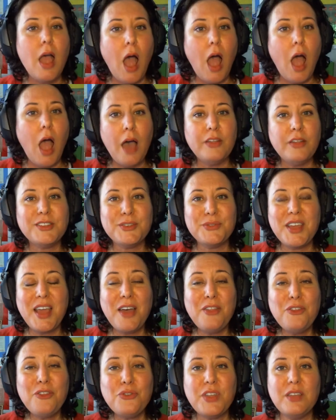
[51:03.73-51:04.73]
Uh, so, the
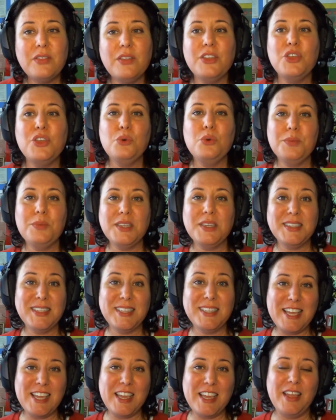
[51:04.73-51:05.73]
other thing that you will be
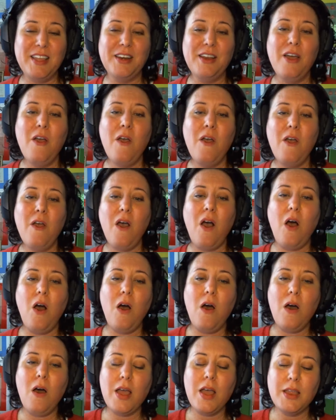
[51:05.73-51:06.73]
seeing
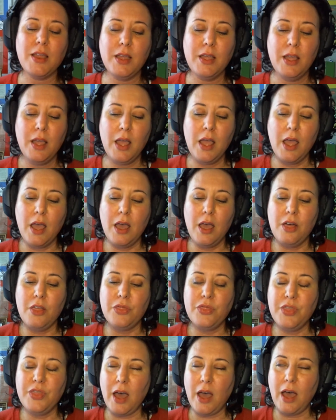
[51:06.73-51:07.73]
on
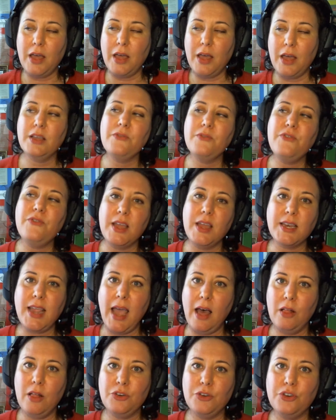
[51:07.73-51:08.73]
that event
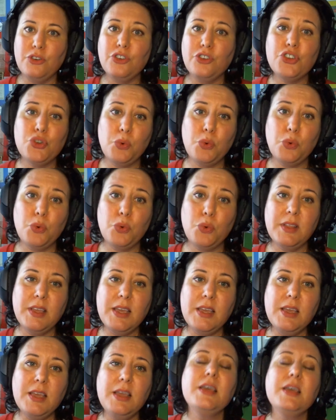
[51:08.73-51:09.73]
calendar
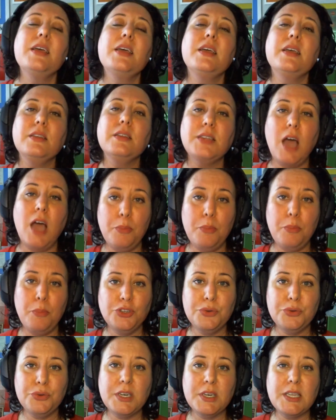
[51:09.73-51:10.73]
shortly is
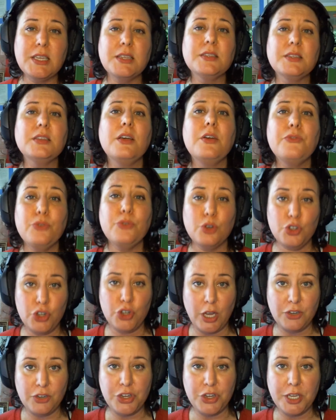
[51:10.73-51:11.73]
opportunities for
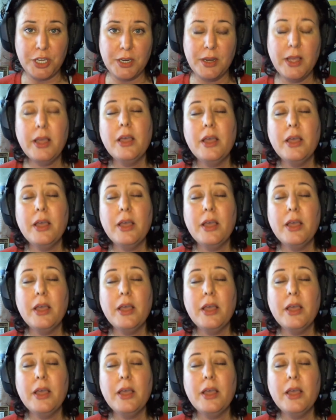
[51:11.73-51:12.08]
judging.